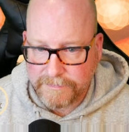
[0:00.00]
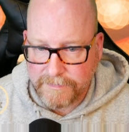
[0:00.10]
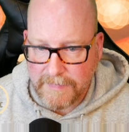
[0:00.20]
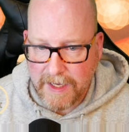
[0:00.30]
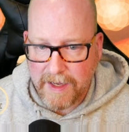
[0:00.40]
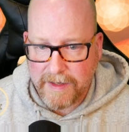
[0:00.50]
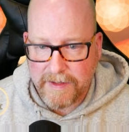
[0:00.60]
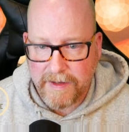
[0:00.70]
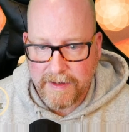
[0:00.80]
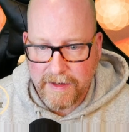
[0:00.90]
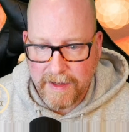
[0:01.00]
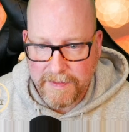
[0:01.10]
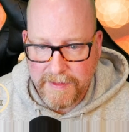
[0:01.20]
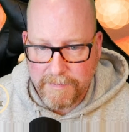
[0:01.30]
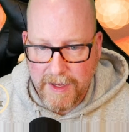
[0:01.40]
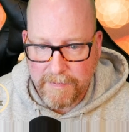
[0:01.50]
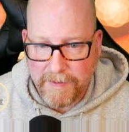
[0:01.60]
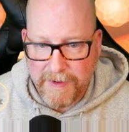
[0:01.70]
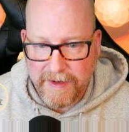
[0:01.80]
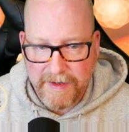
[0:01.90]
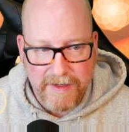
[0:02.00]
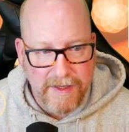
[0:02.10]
Yeah, Anton got the pop-up and did